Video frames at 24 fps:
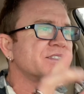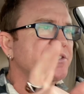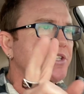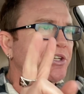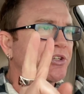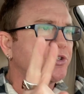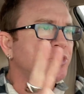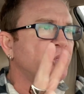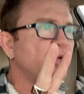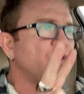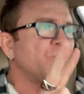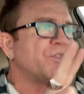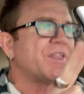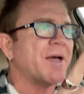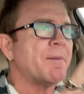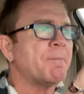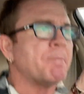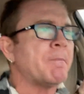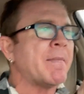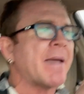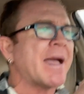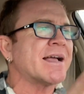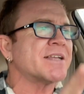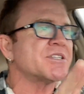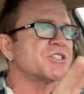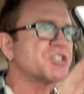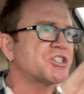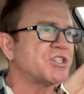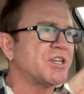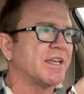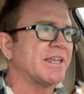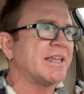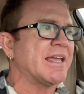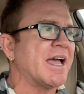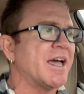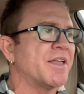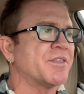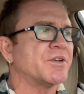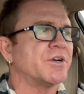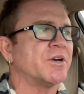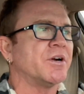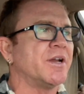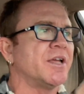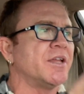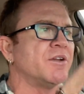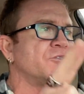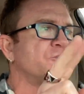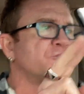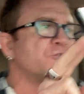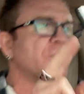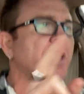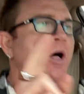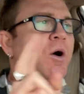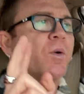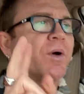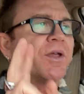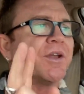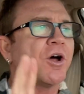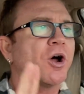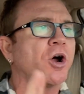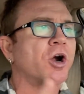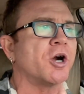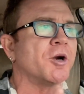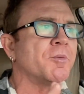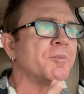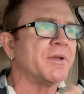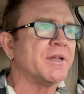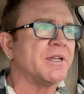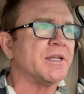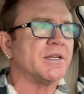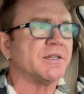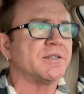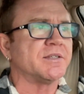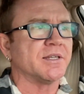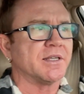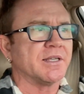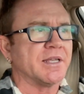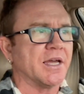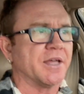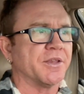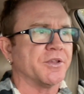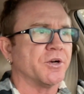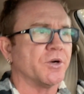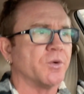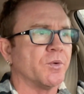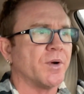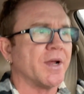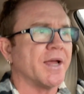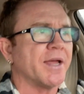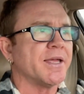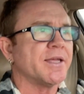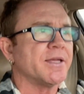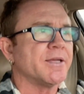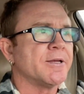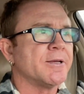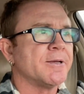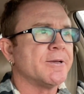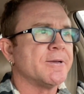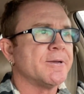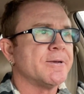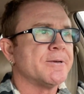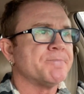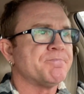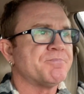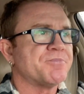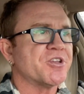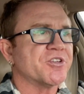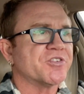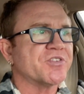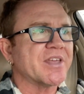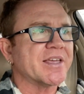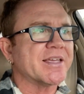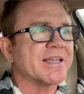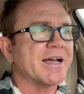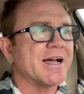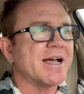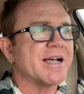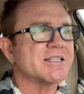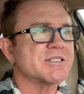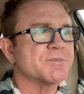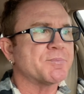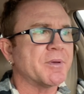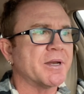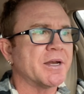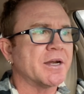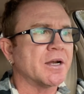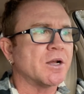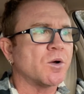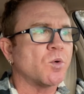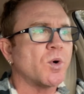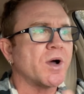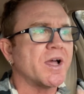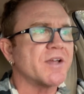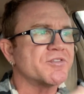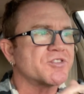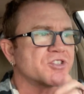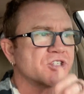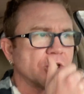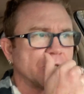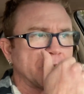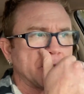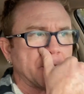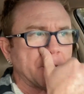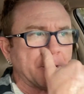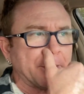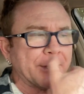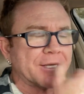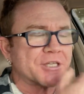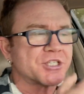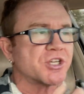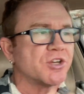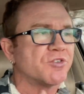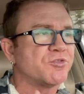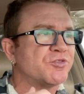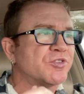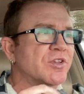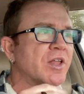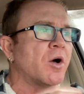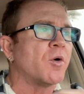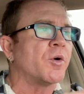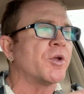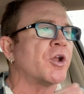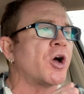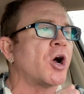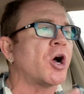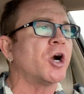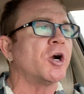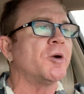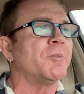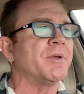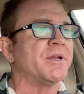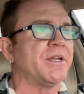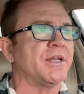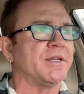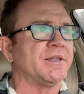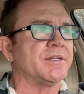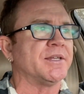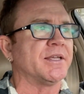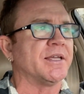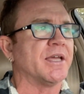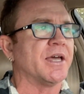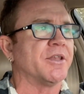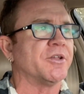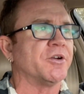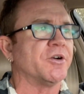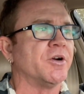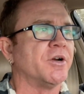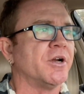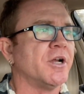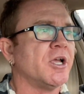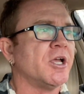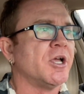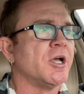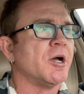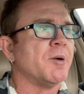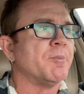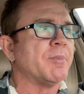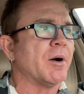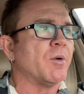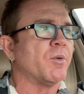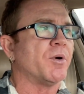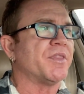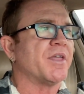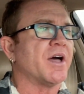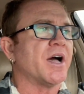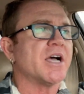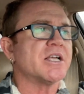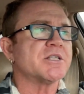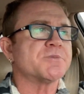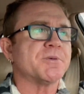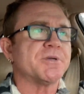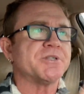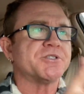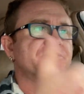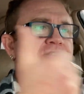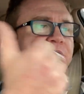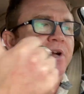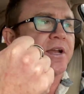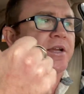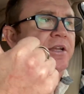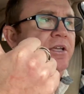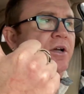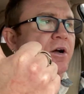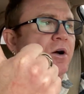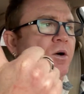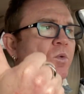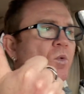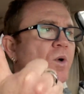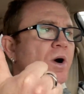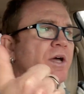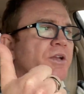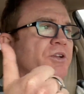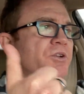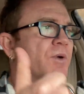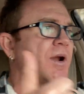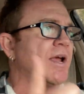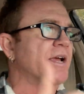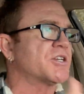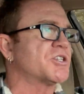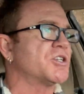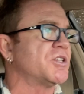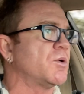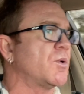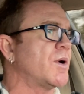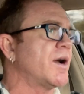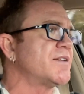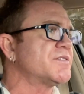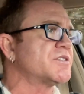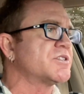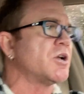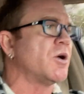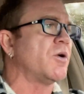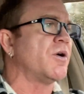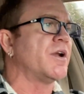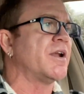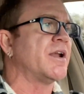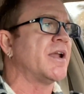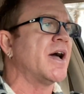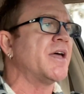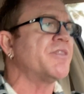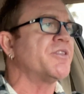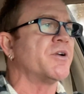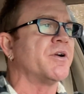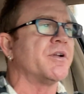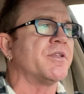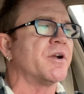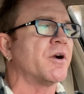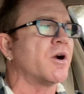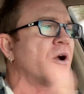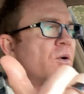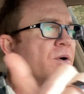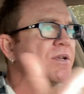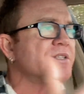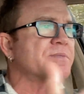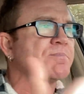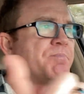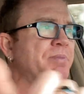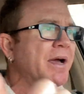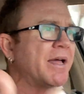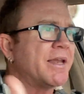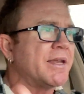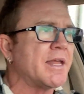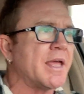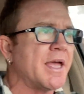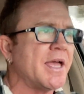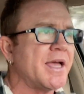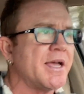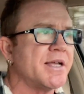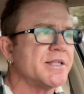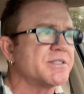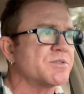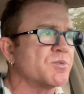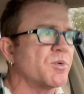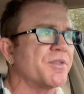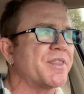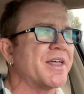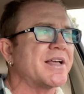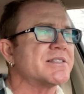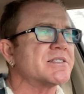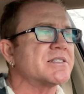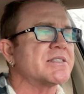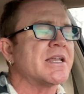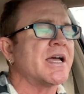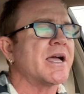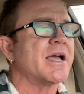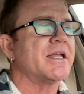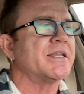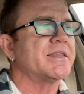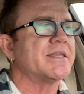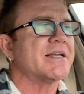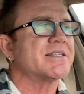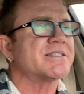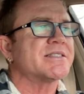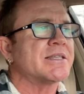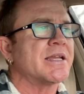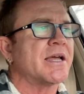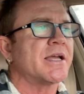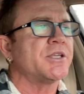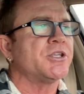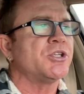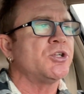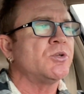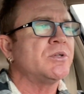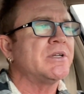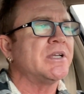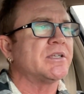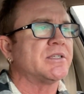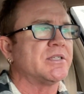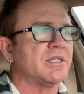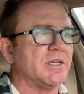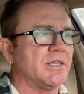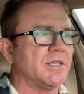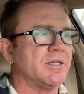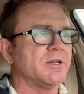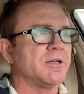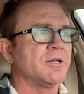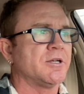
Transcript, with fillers: the two that match together and flow in harmony together, right? Just like a husband and a wife should do. They should flow in harmony together. But when the husband's trying to go in one direction, the wife's going another, and they're always butting heads, well, that's not that's not unity,